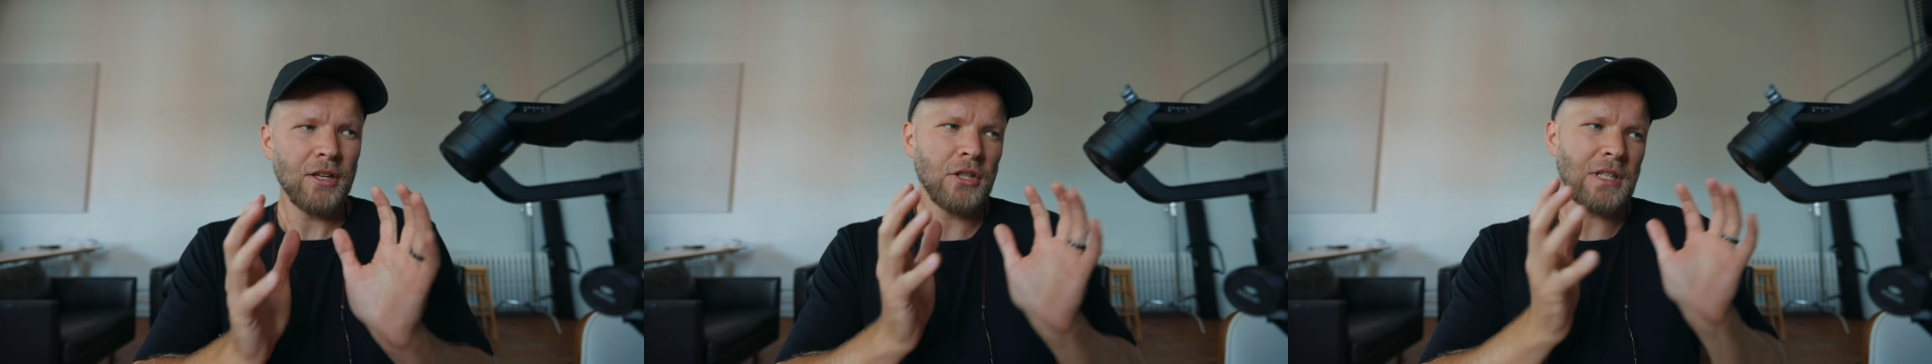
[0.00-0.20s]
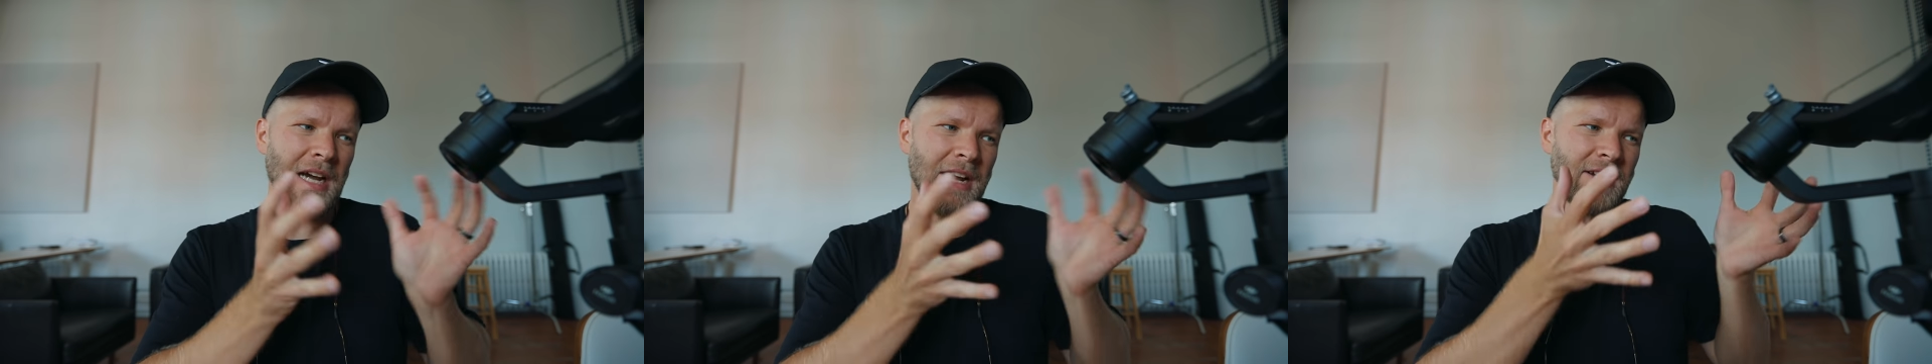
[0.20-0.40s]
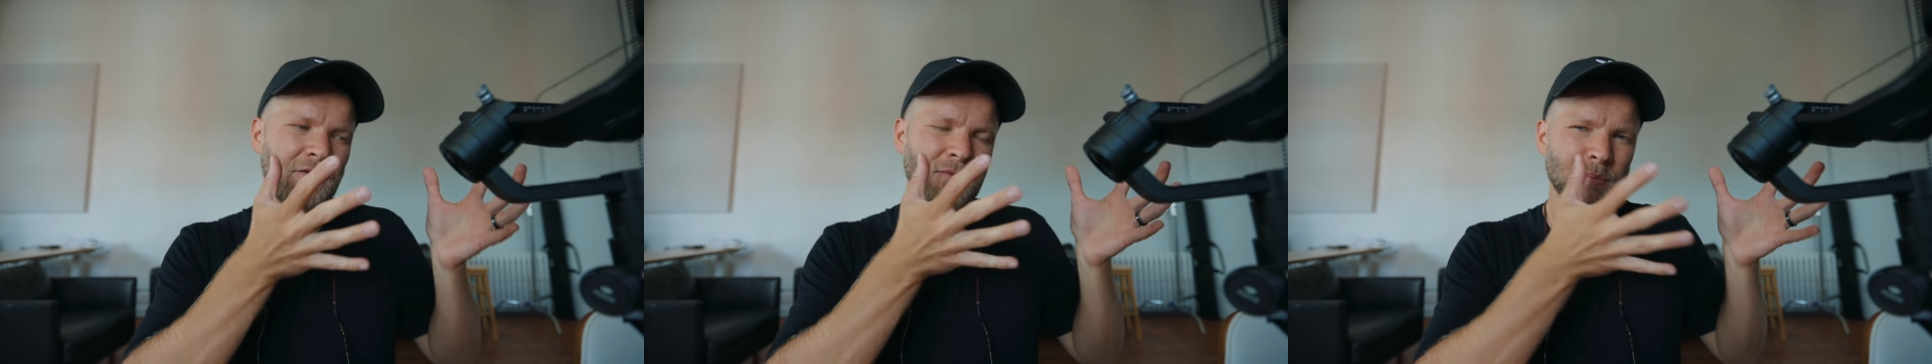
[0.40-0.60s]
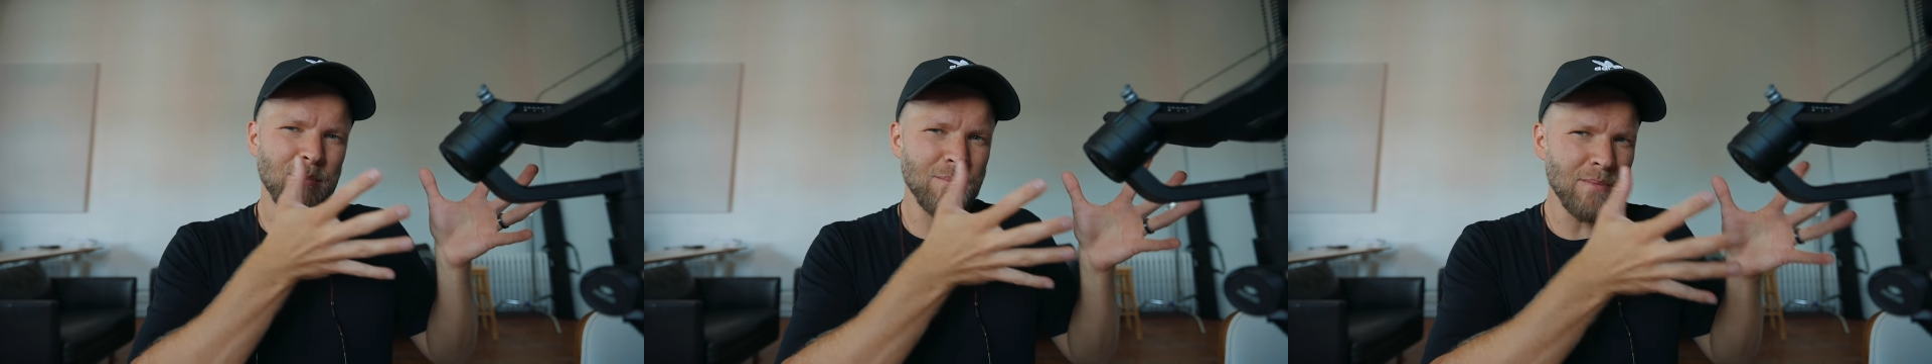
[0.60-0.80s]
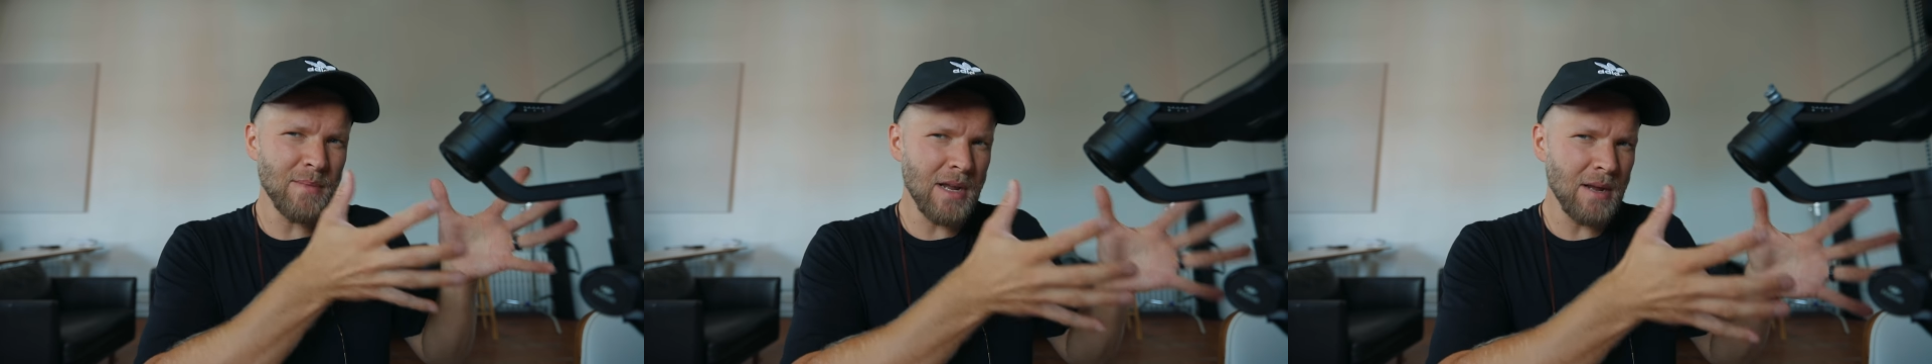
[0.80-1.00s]
to kind of
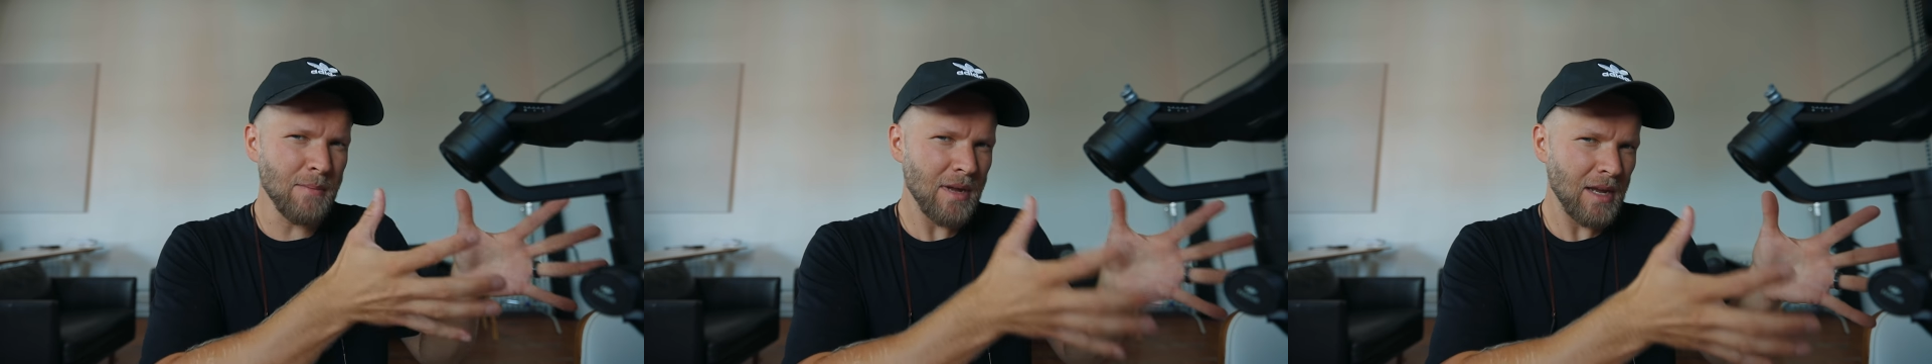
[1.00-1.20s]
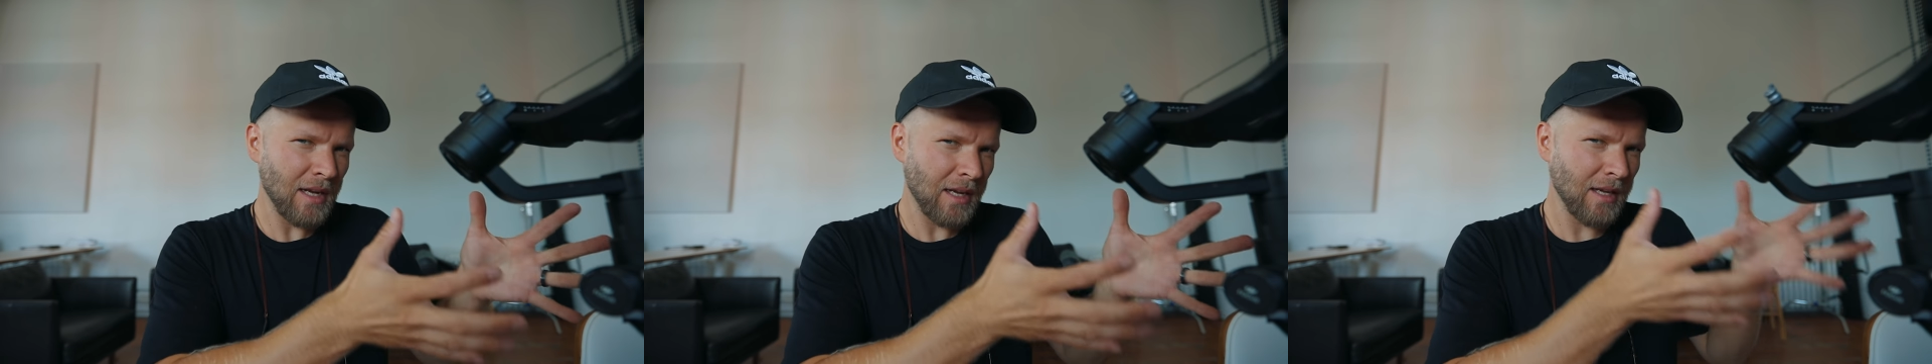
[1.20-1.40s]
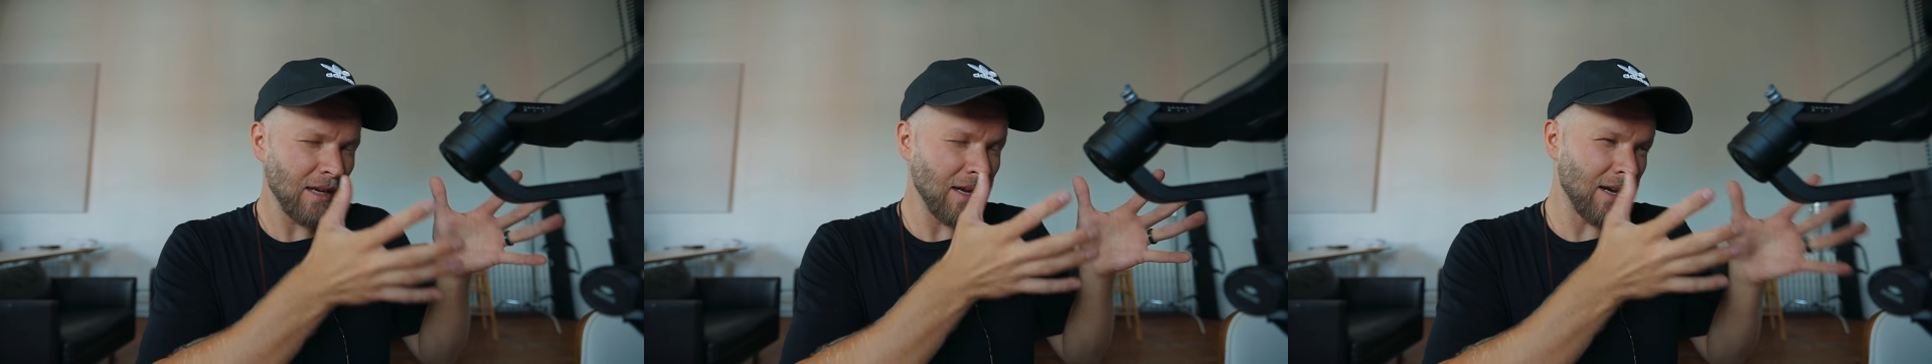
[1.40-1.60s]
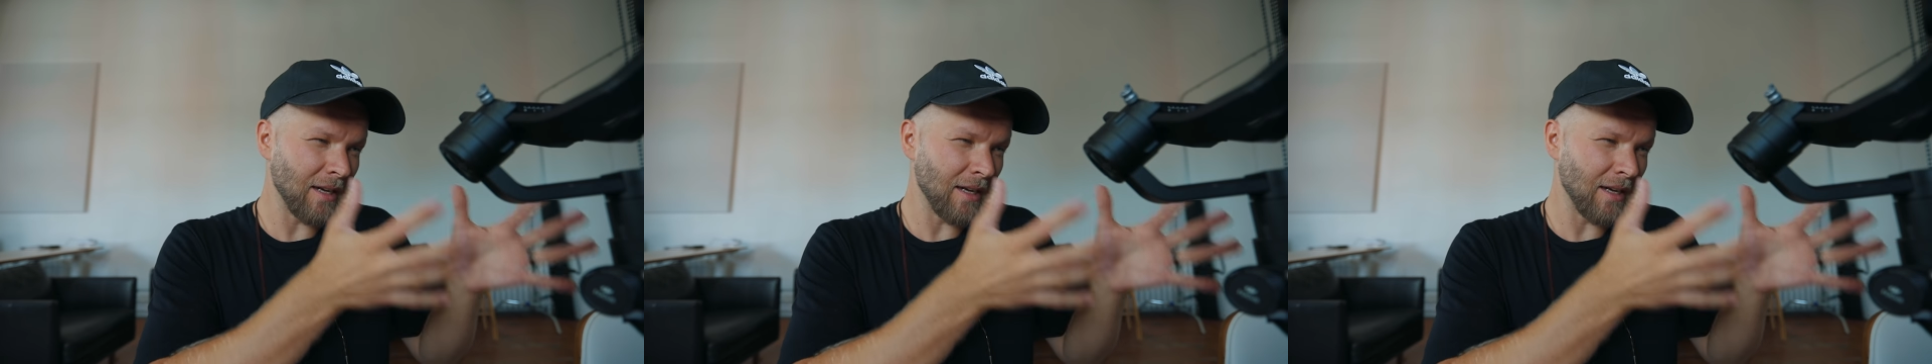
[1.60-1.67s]
mimic